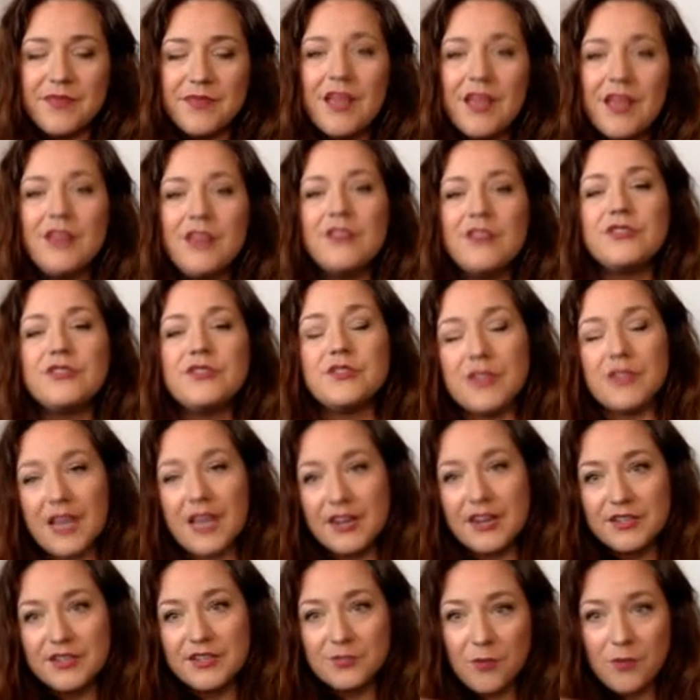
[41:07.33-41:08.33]
So that is
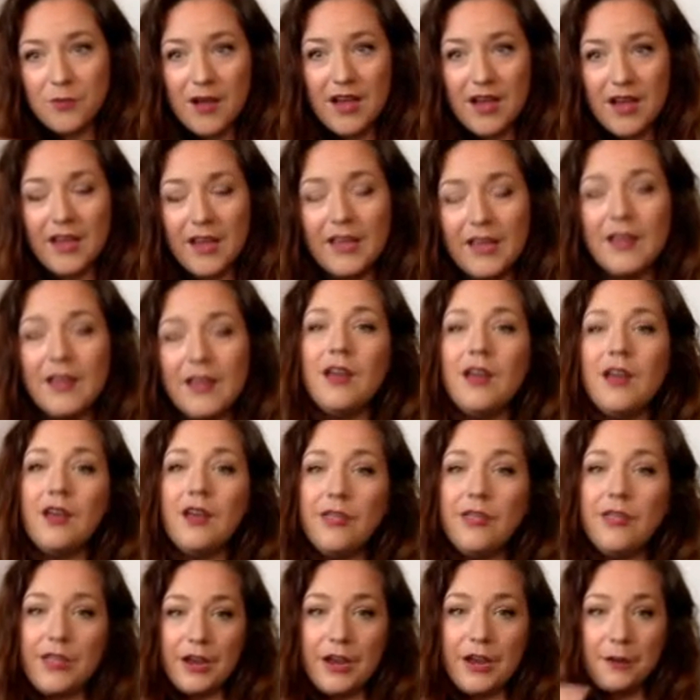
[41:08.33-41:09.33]
why
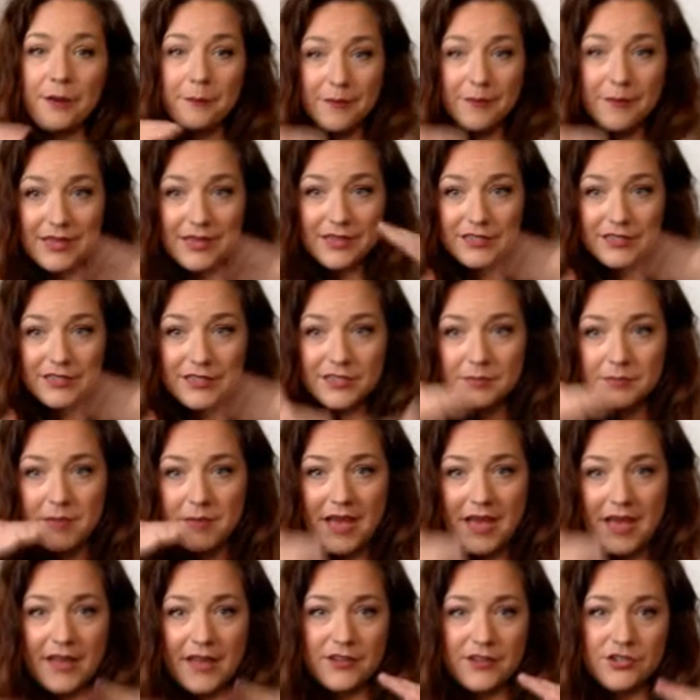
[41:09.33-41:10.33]
their mix
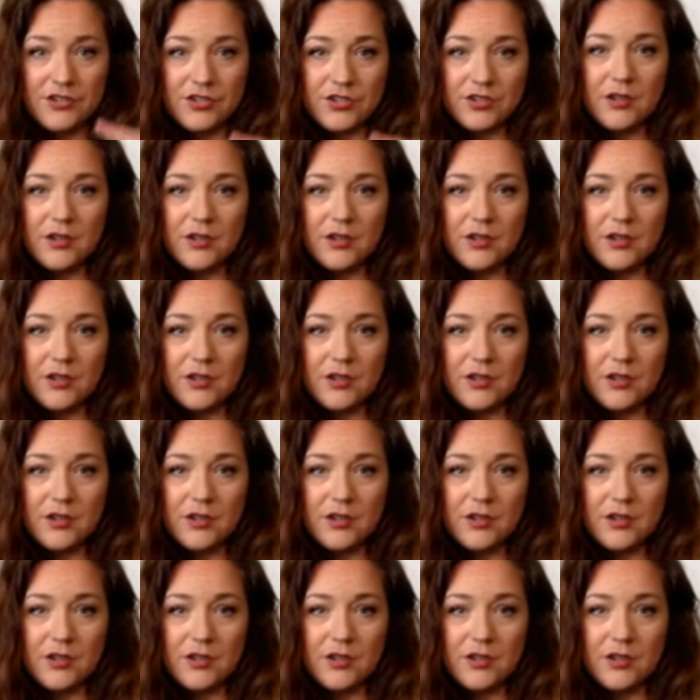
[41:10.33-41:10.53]
match.